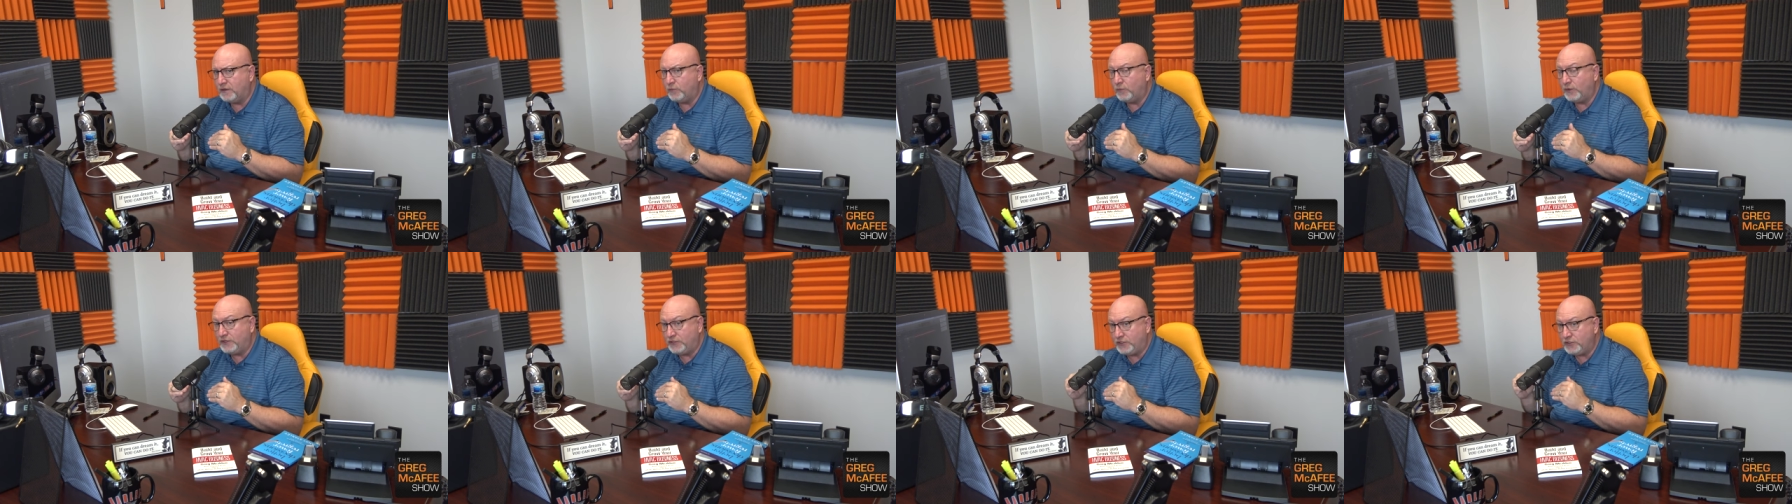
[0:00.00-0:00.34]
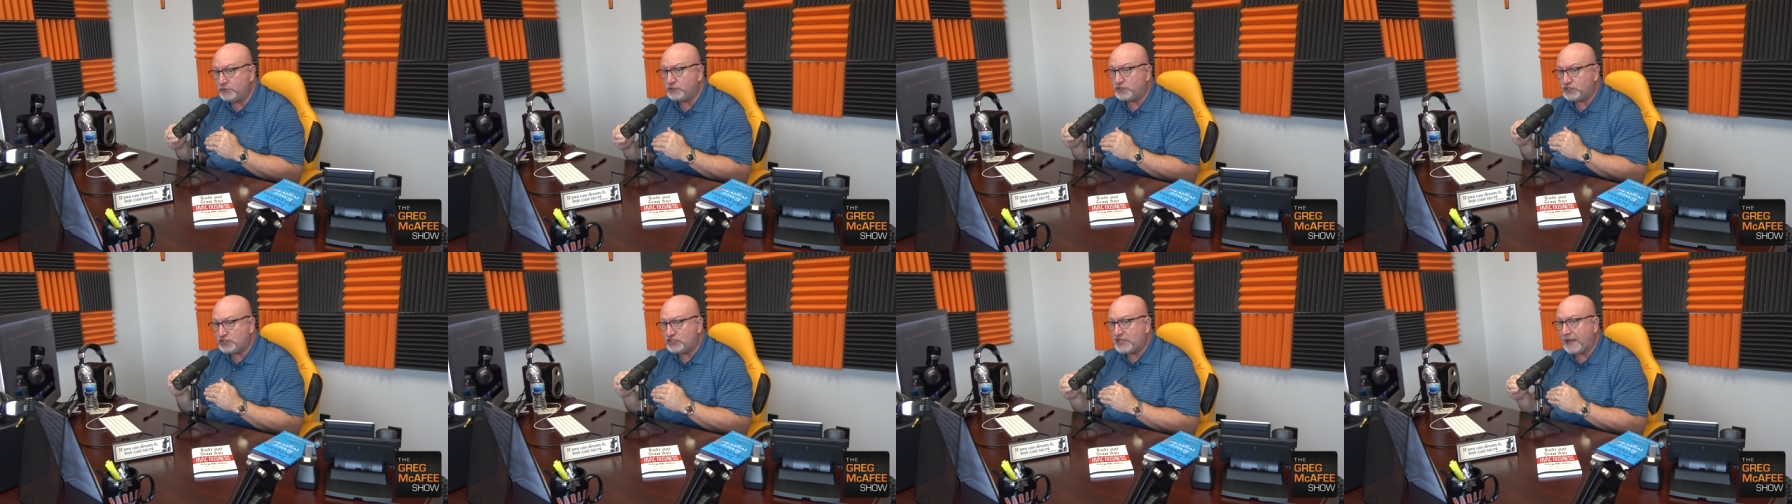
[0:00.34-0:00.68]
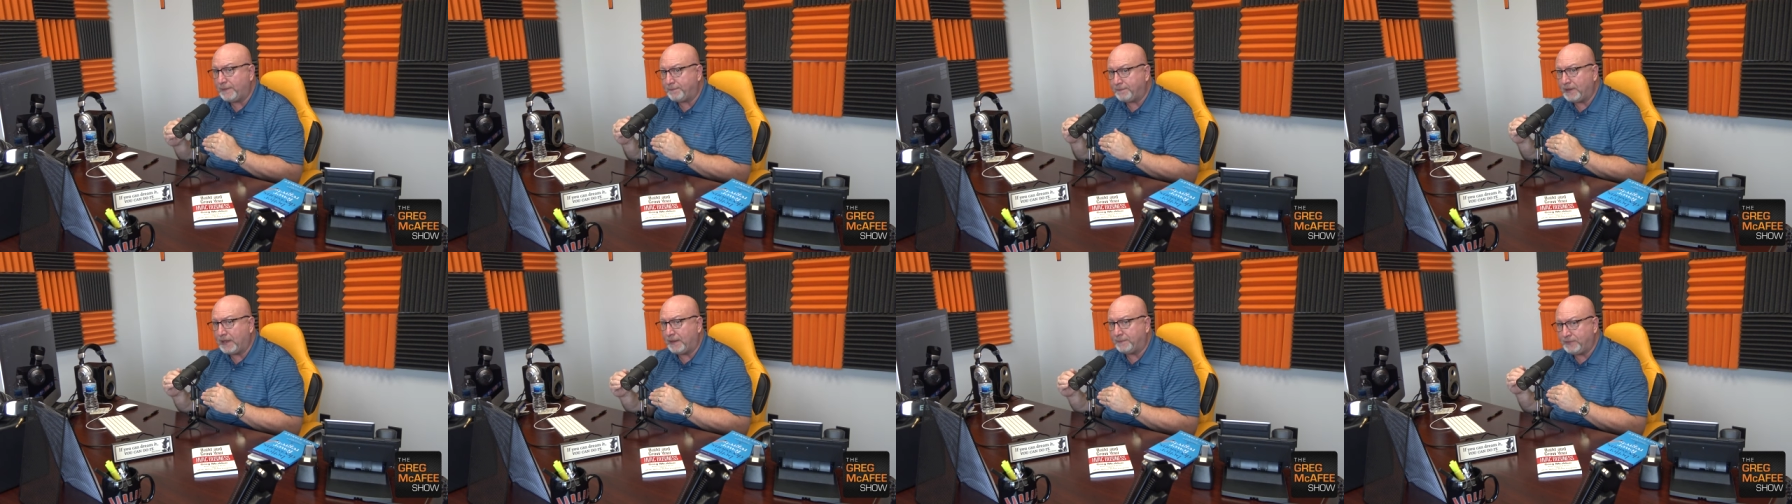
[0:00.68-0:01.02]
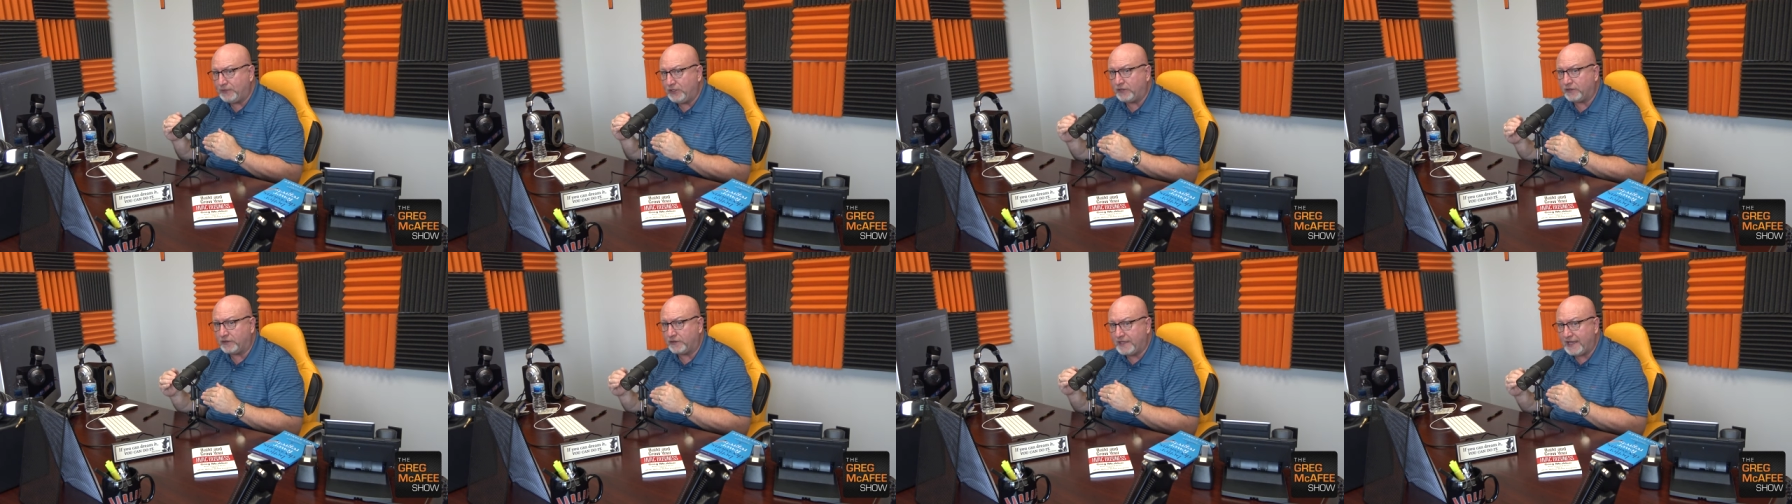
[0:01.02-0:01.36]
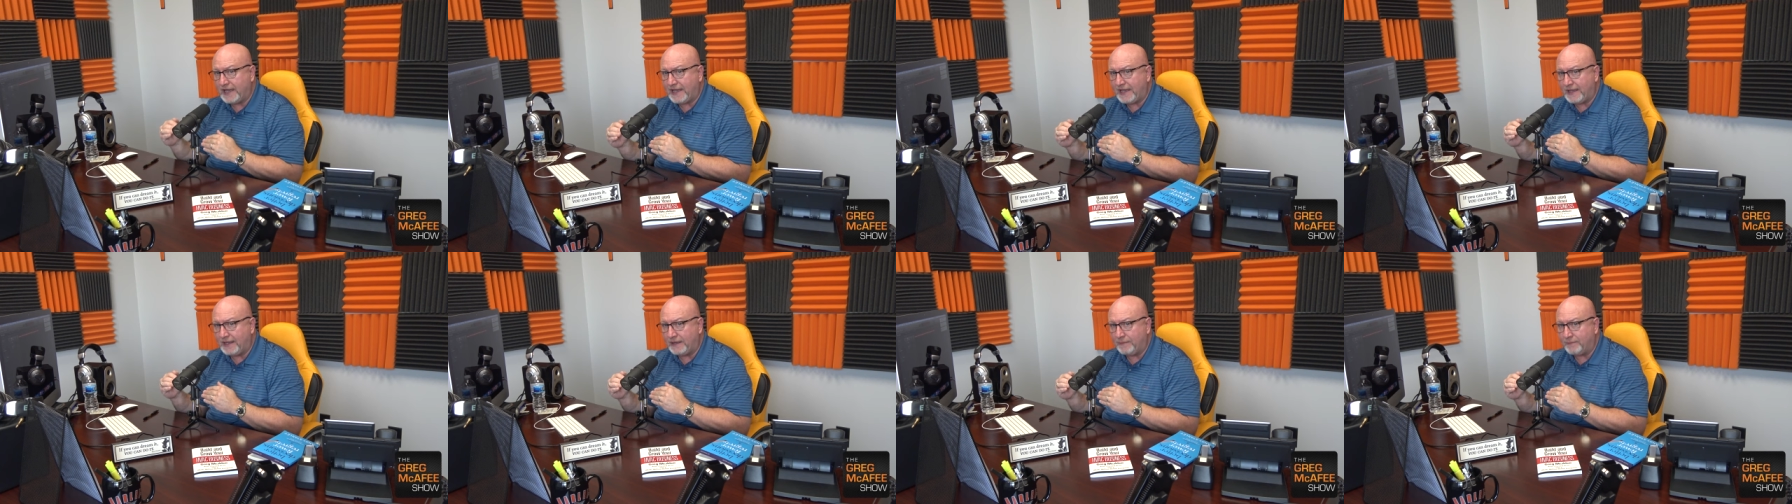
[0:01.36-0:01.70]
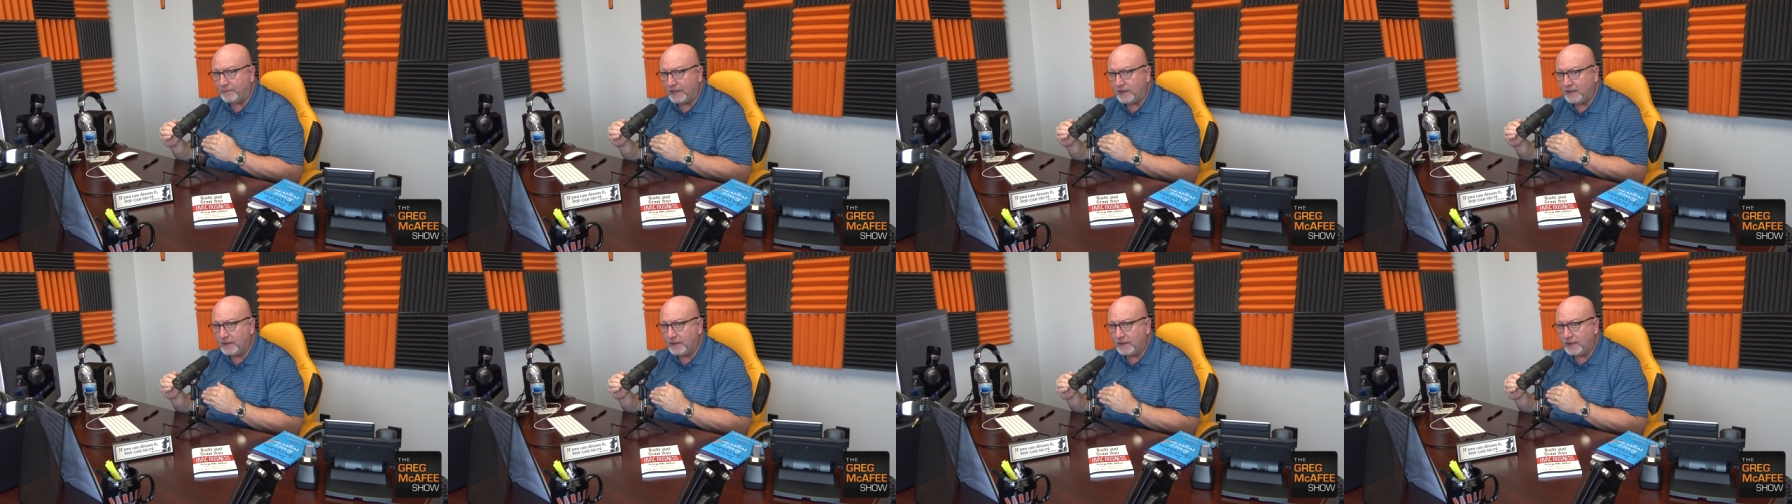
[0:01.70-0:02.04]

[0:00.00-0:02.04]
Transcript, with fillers: when you step up your game